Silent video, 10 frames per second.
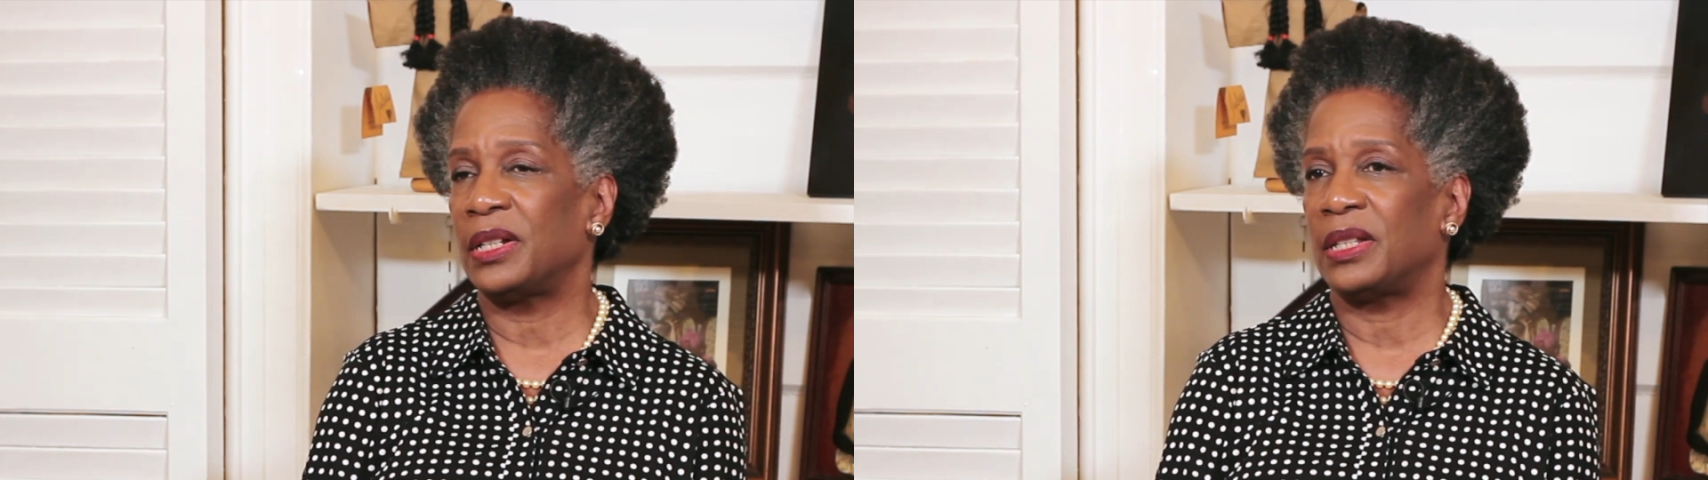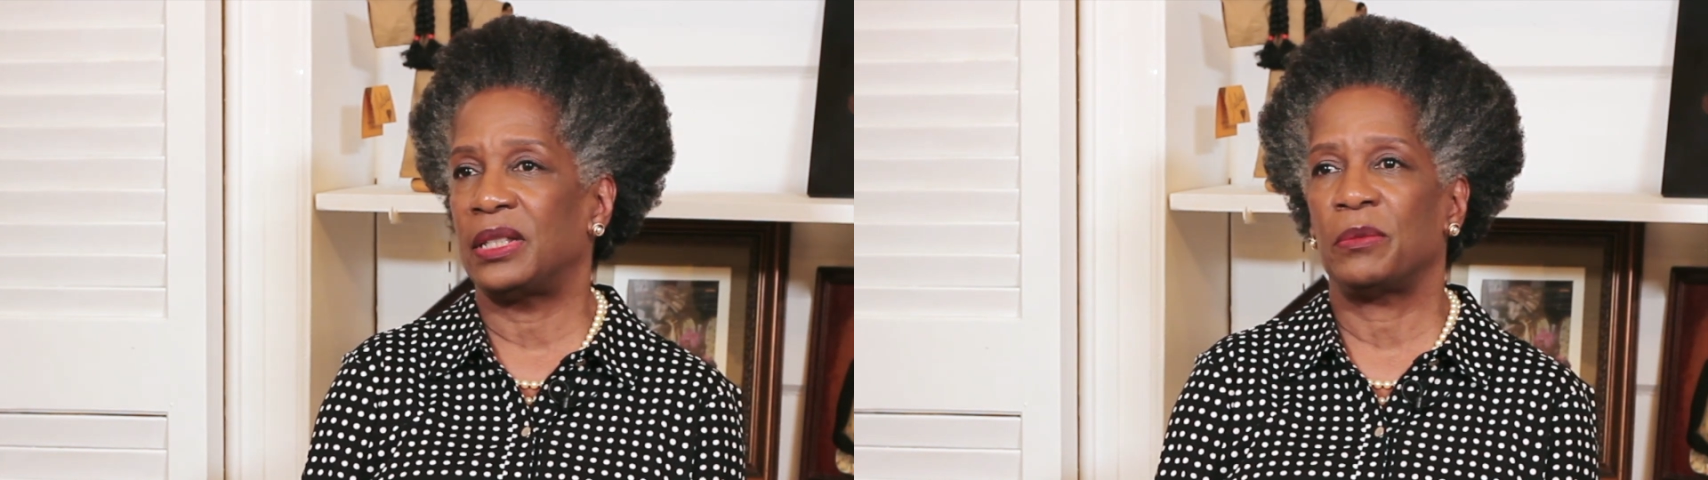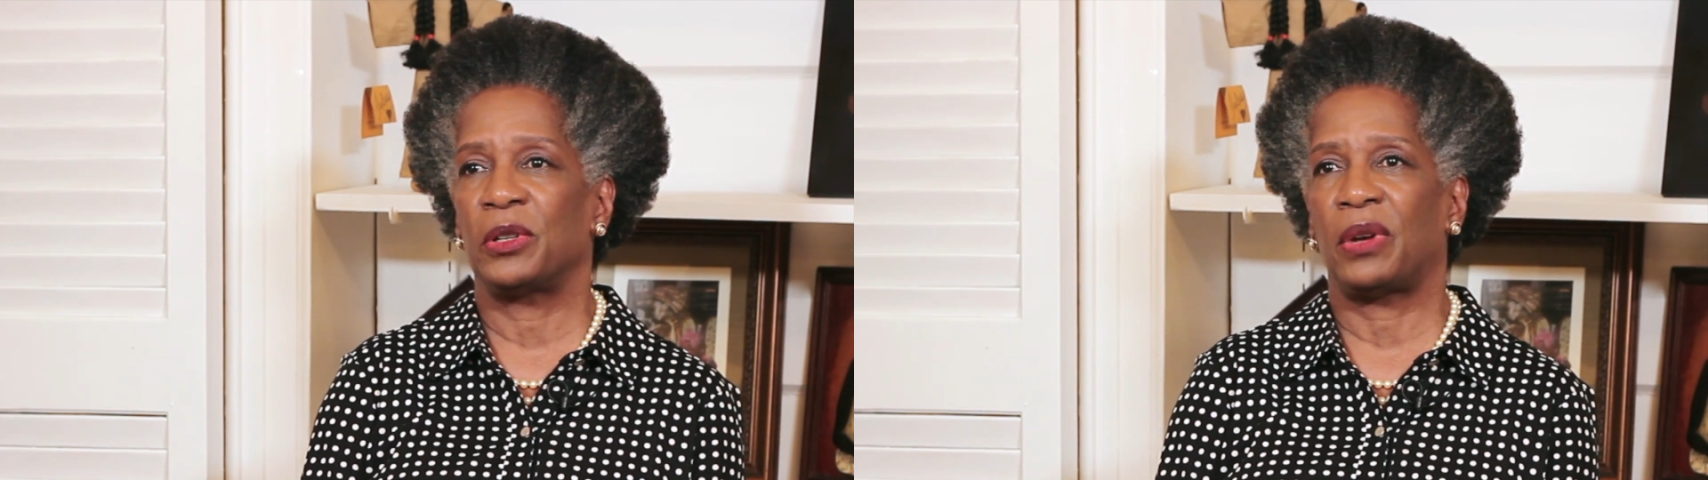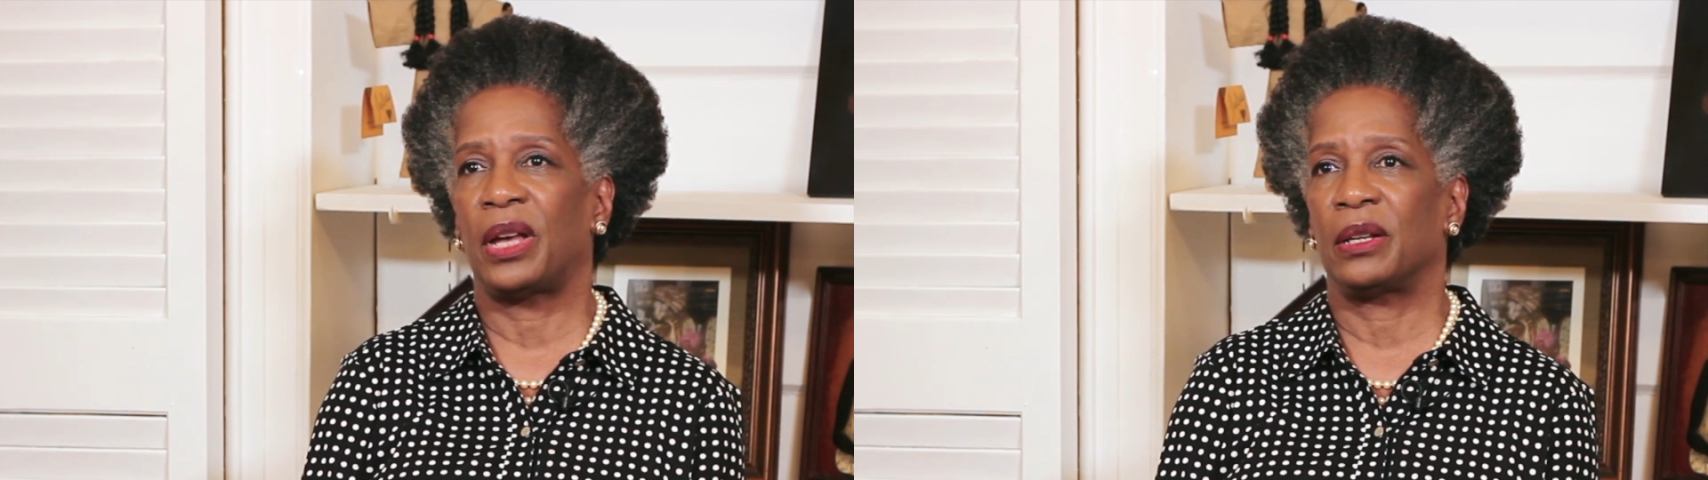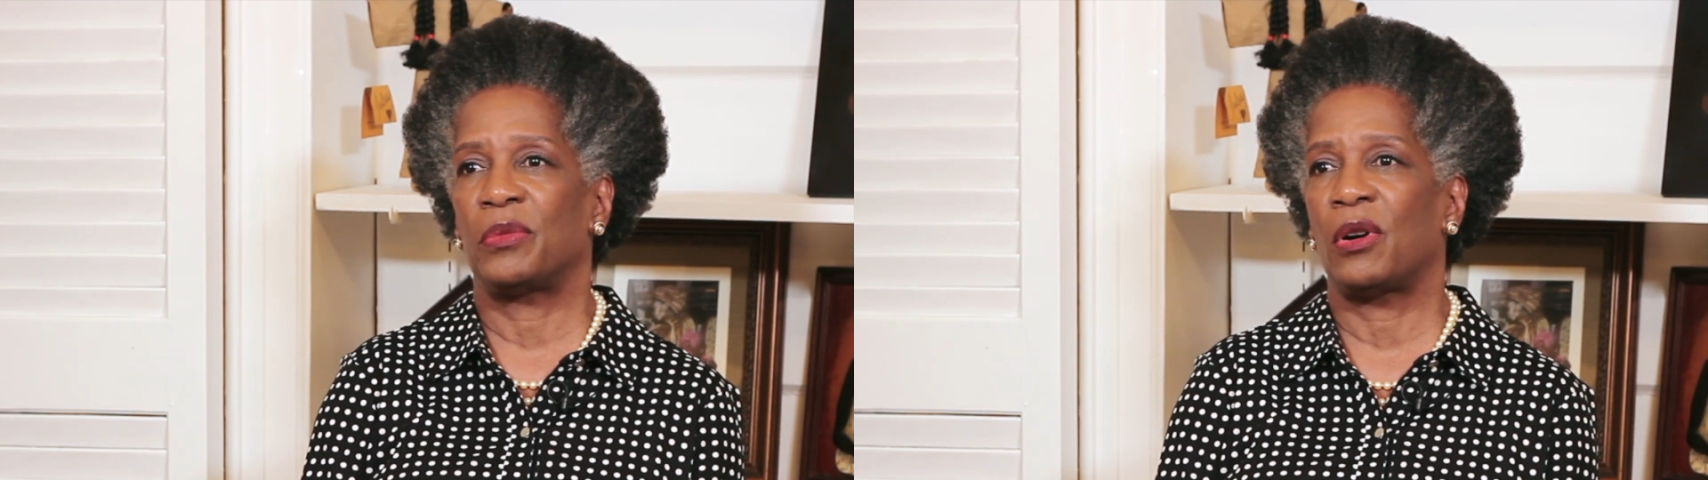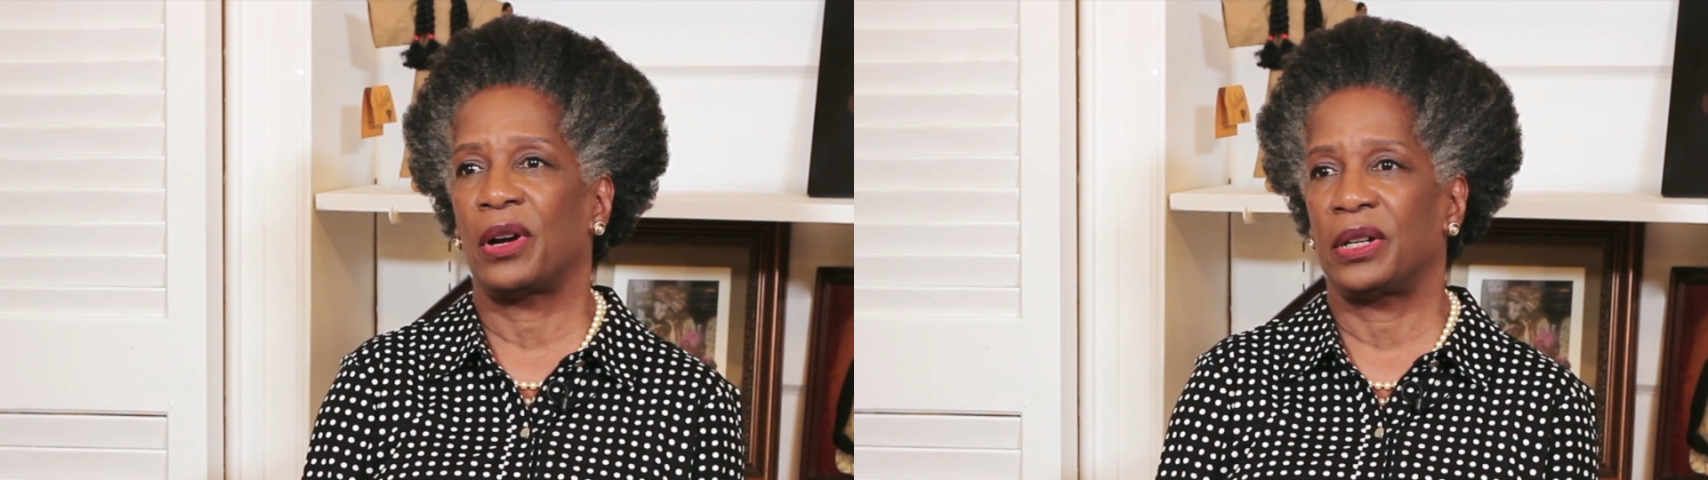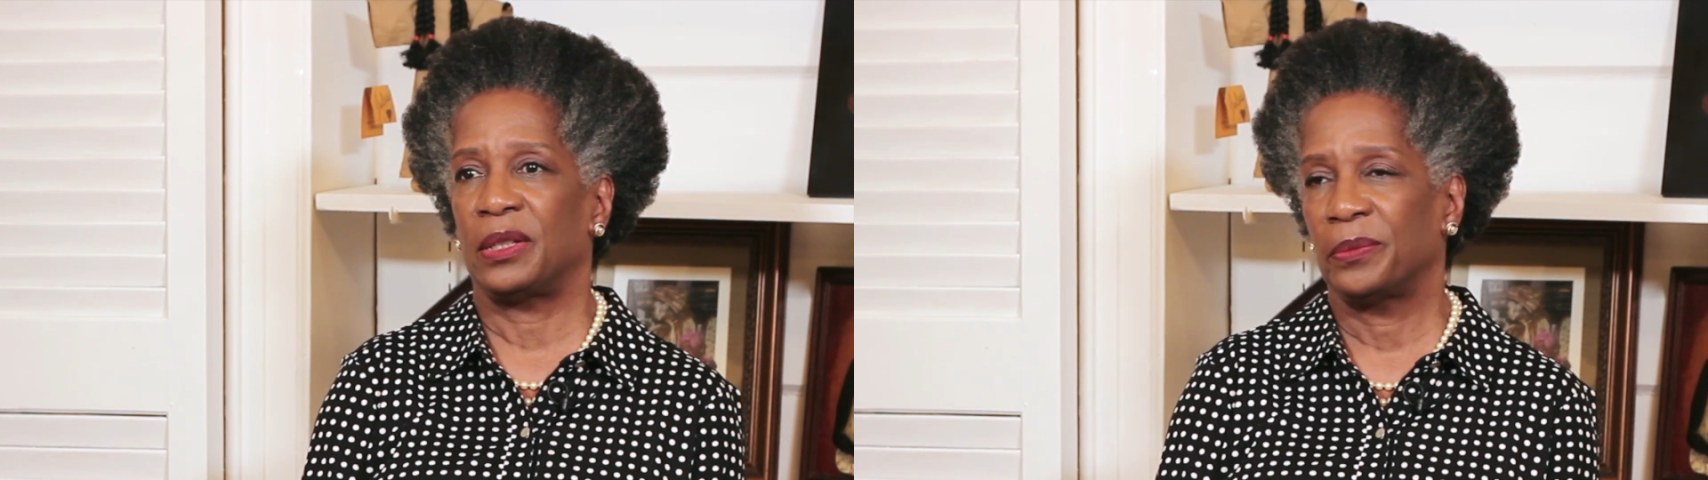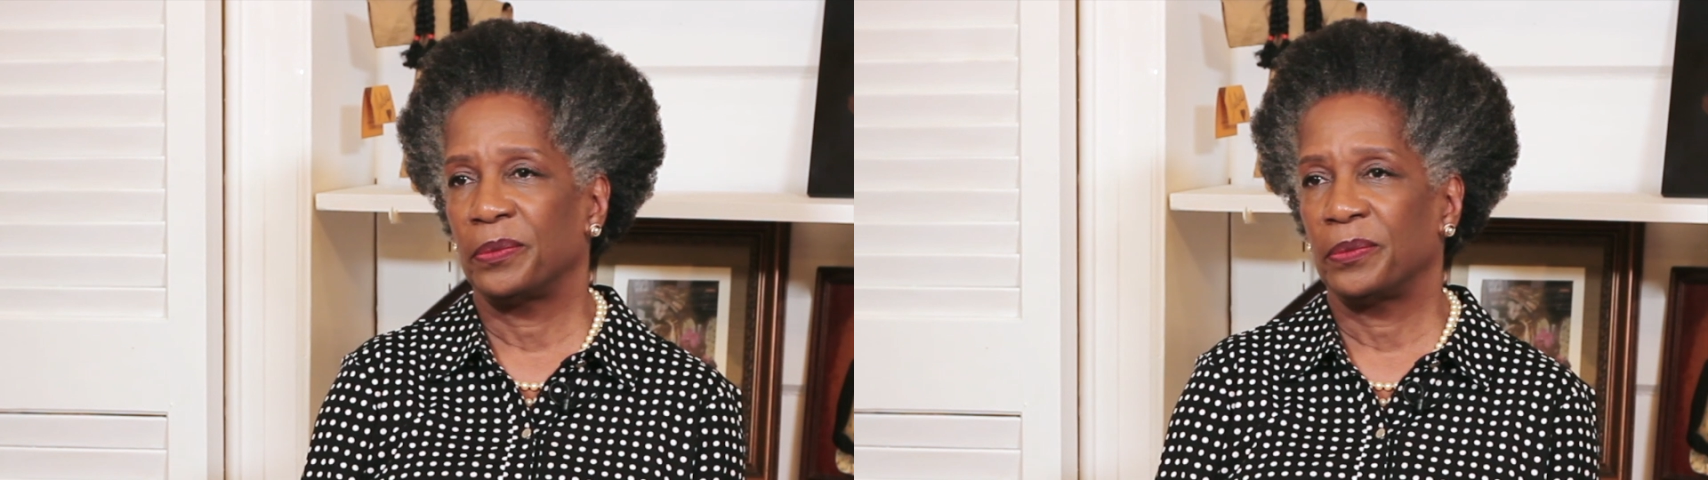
in the Democratic Party.